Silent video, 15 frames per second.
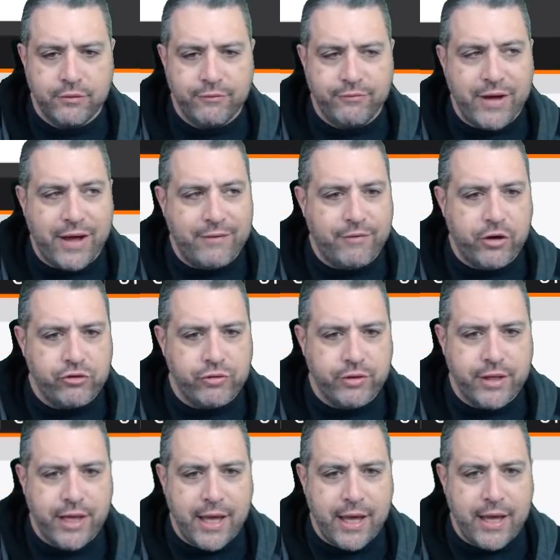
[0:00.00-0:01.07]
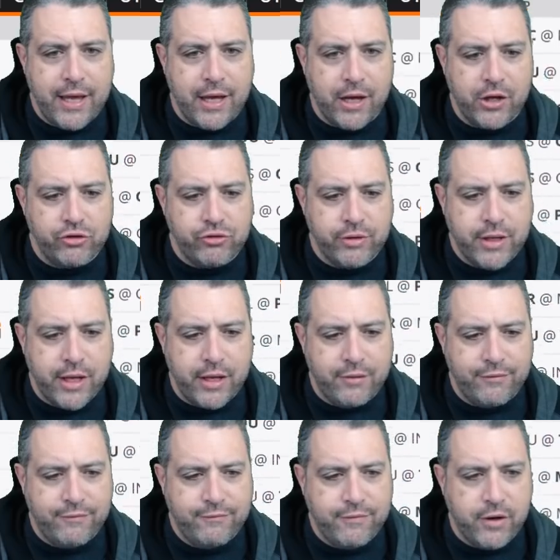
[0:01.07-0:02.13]
five hundred K, one hundred K to
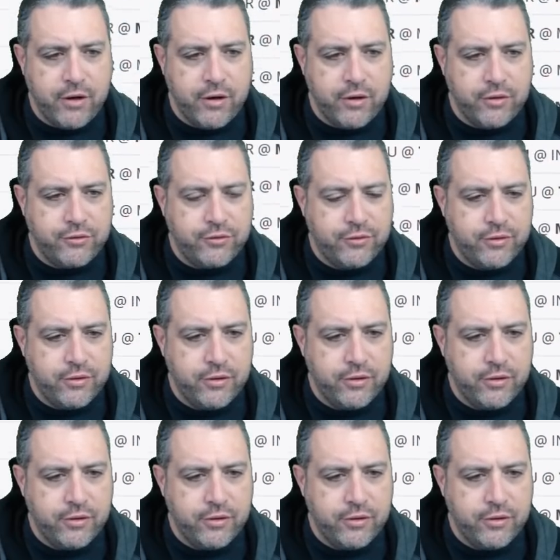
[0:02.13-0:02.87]
first.